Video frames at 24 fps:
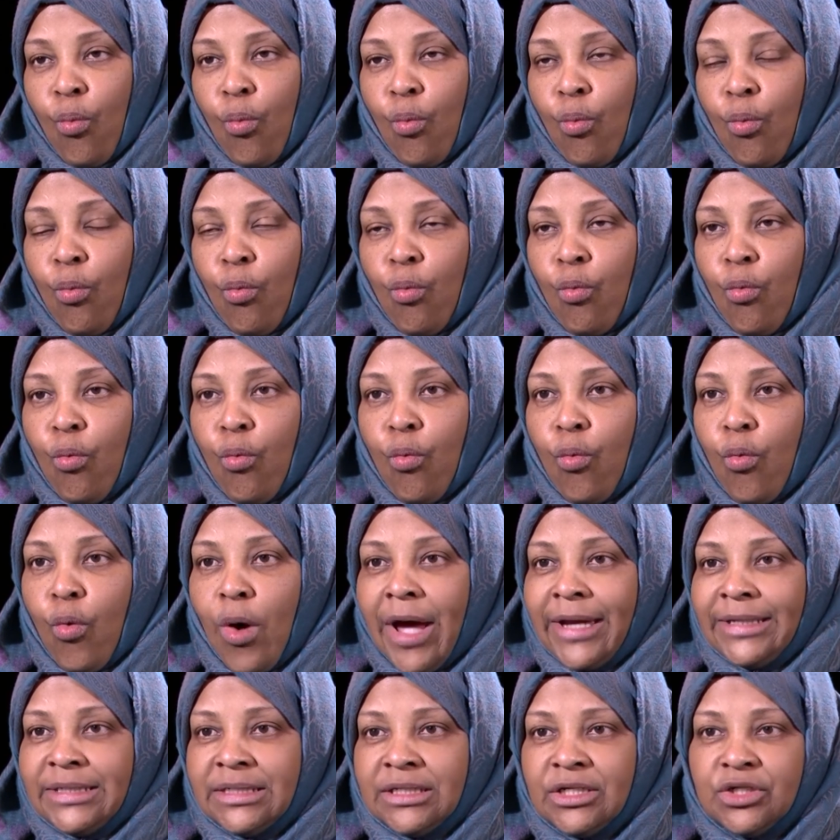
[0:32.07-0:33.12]

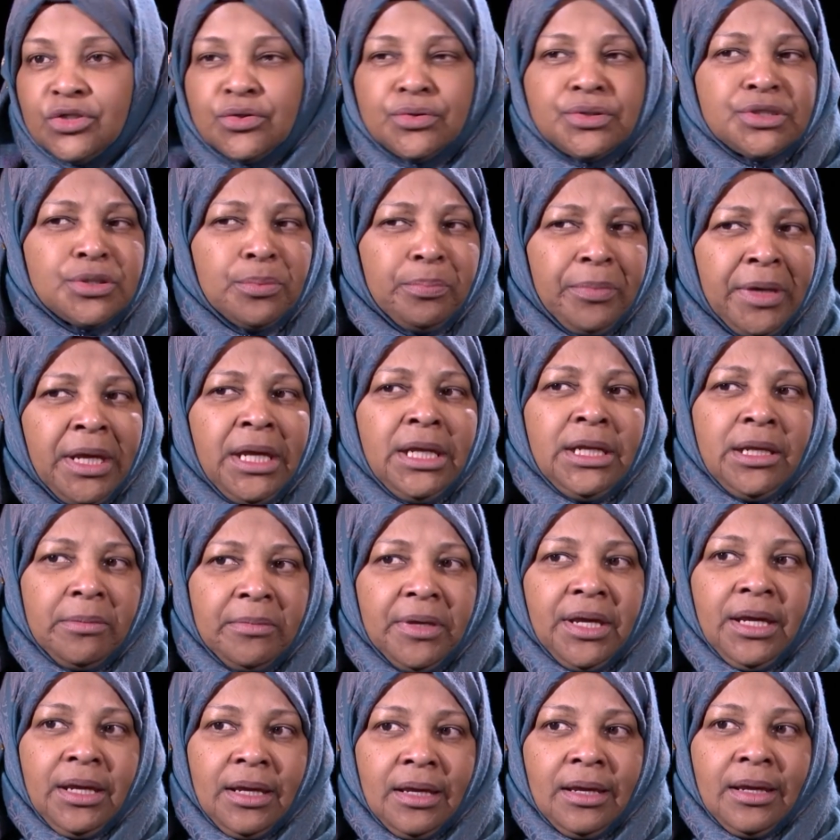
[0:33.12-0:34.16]
Why didn't you subpoena
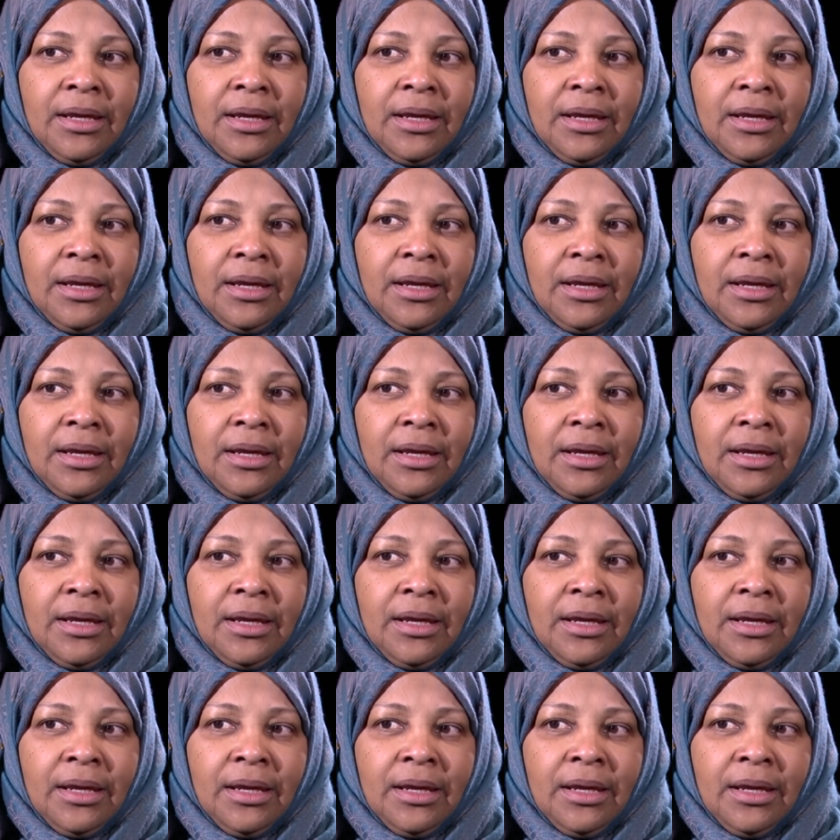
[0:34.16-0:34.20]
me?